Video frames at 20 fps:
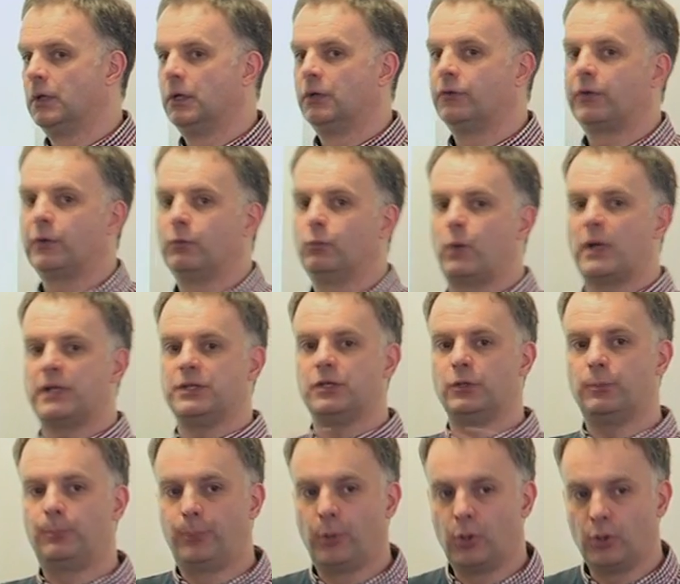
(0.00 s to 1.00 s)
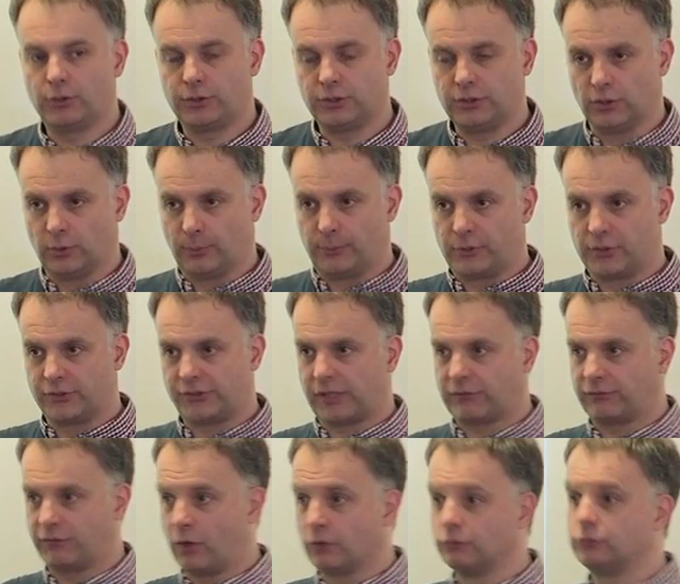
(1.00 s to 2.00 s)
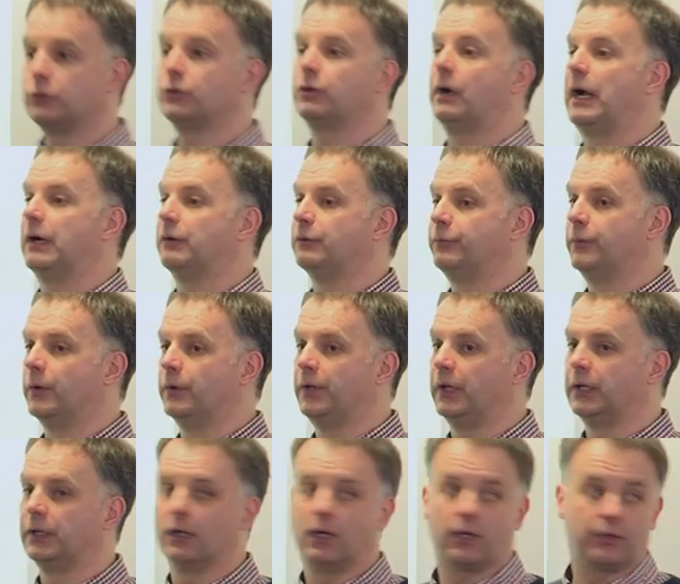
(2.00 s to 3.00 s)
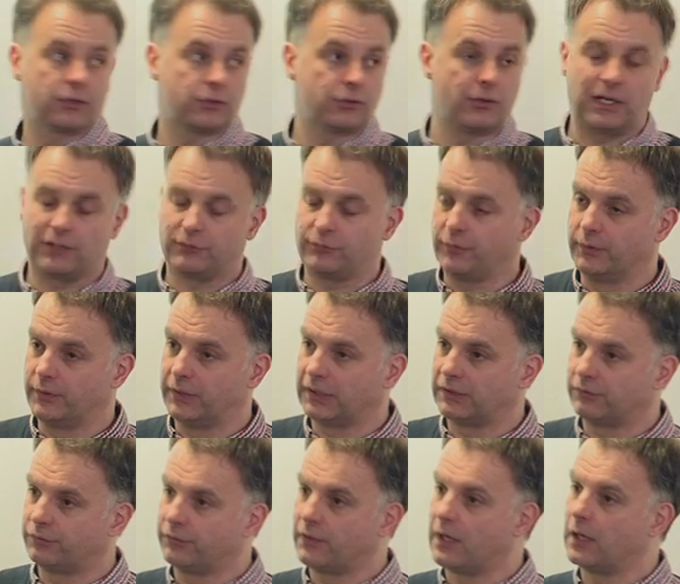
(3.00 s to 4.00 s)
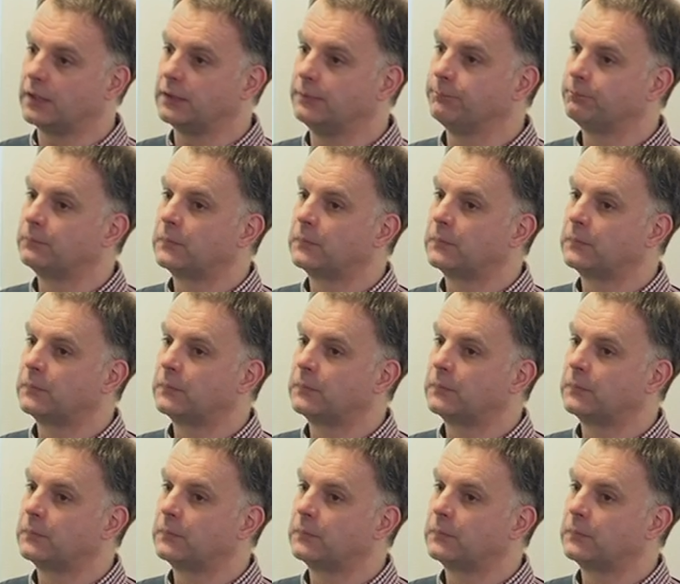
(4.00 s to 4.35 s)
So when you put your project on crowdfunding, on a crowdfunding site,